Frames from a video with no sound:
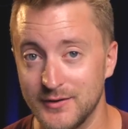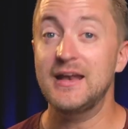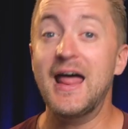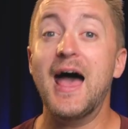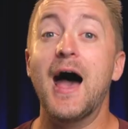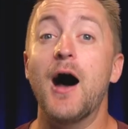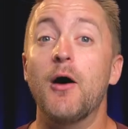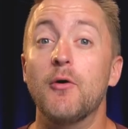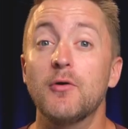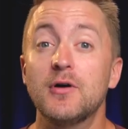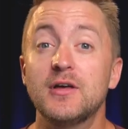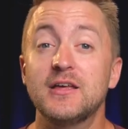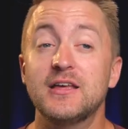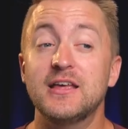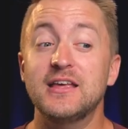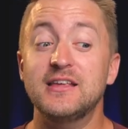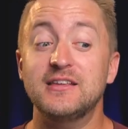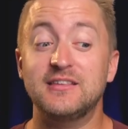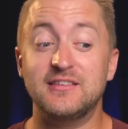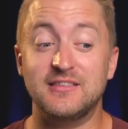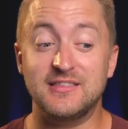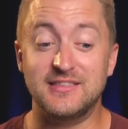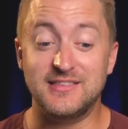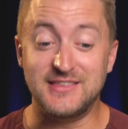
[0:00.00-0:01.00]
Now,
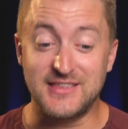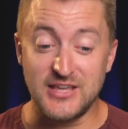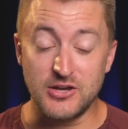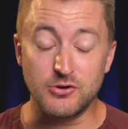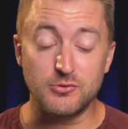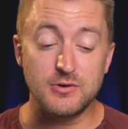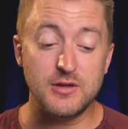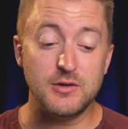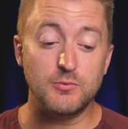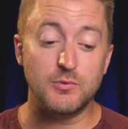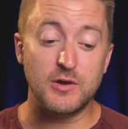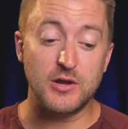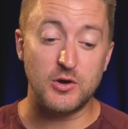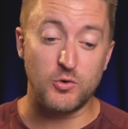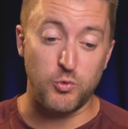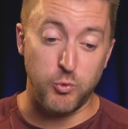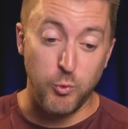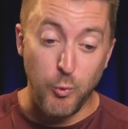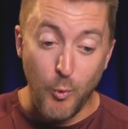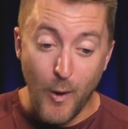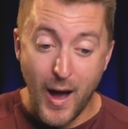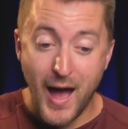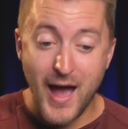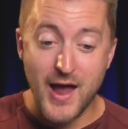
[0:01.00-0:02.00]
is theory
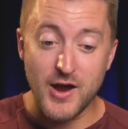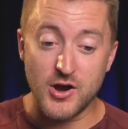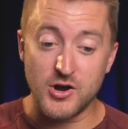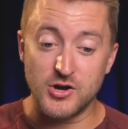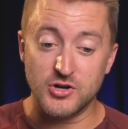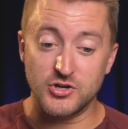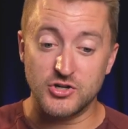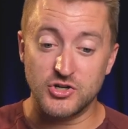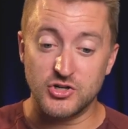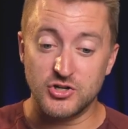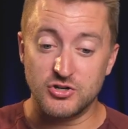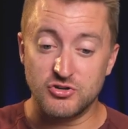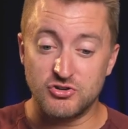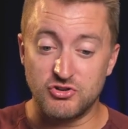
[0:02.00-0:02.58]
required